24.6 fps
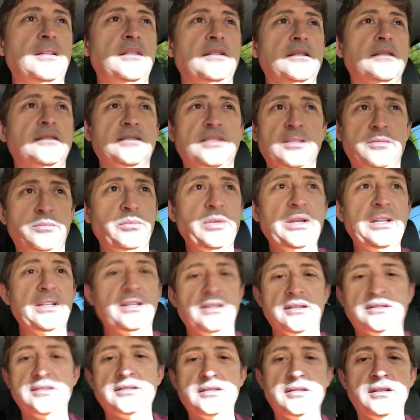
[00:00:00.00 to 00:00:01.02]
submit
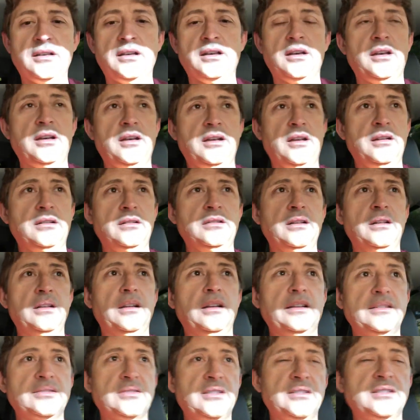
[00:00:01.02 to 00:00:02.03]
it
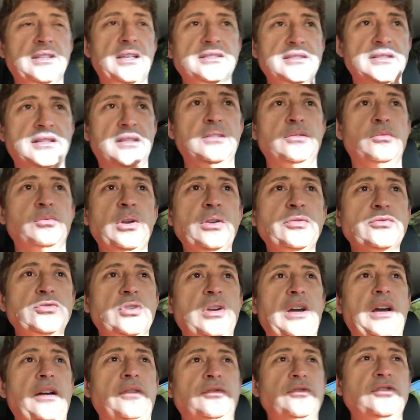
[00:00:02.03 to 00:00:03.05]
as a rough
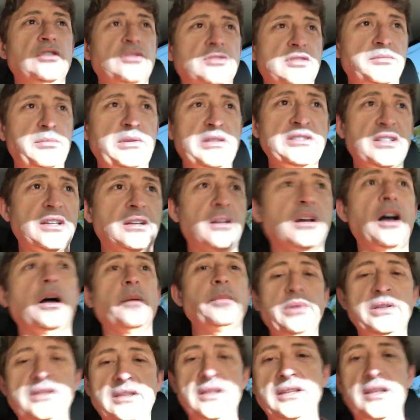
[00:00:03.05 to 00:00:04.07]
draft. Just basically
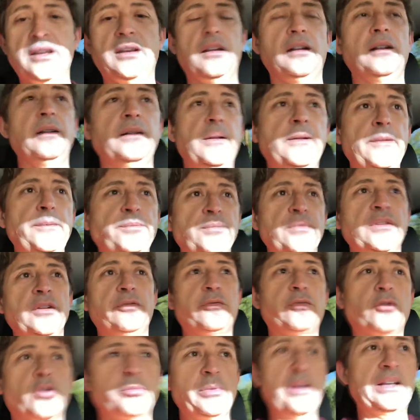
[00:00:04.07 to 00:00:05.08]
copy
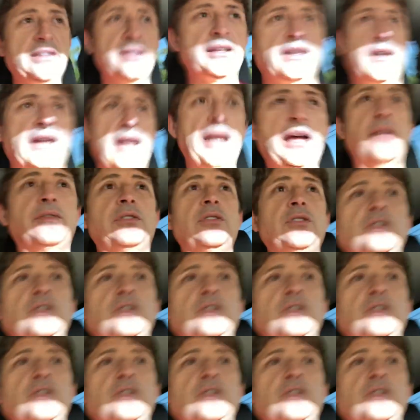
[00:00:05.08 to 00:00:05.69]
the format that I have